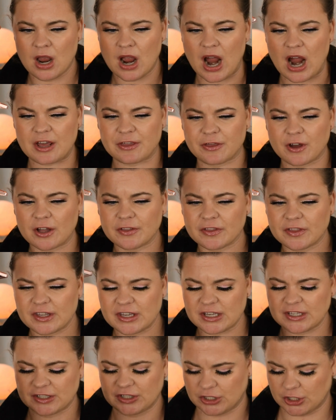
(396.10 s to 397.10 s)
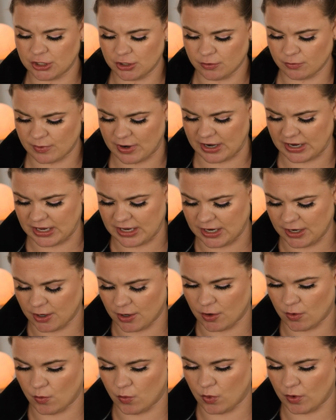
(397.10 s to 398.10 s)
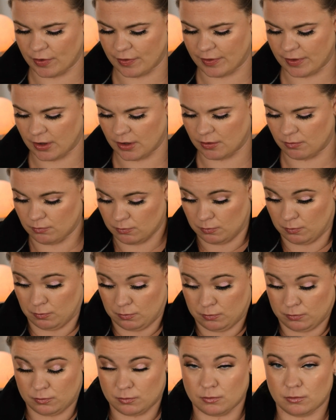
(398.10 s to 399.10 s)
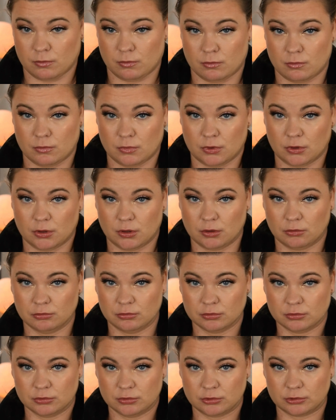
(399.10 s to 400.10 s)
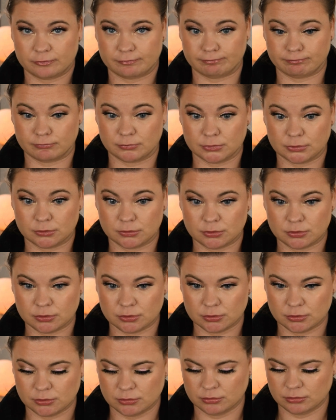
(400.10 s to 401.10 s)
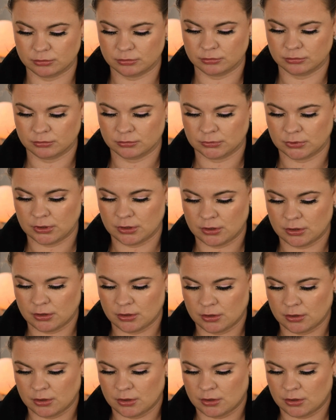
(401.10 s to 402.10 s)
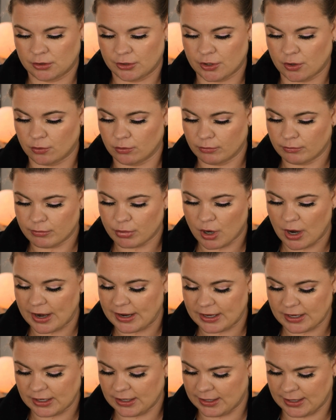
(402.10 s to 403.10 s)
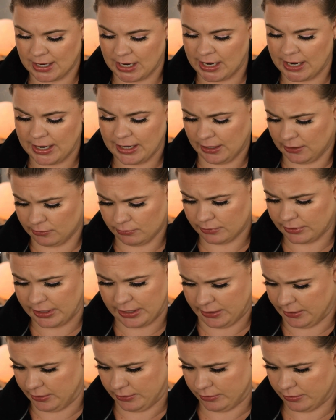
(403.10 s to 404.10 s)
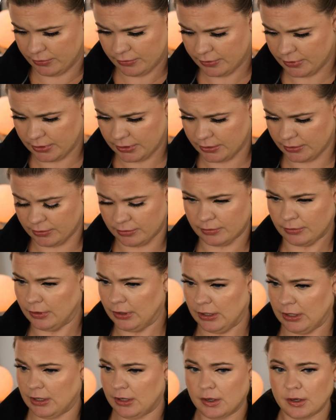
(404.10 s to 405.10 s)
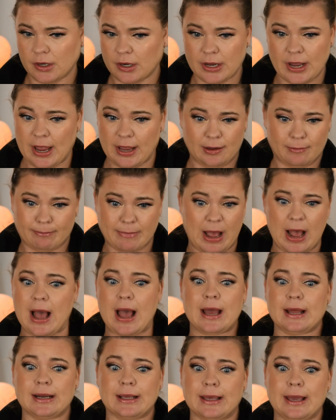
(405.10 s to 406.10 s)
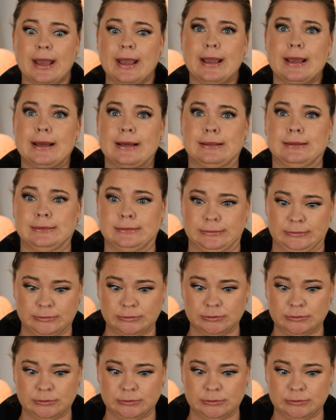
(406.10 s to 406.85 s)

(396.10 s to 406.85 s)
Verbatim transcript: I thought these two right here were the, Lord mercy, don't break it now, Kendra. You can't buy it again.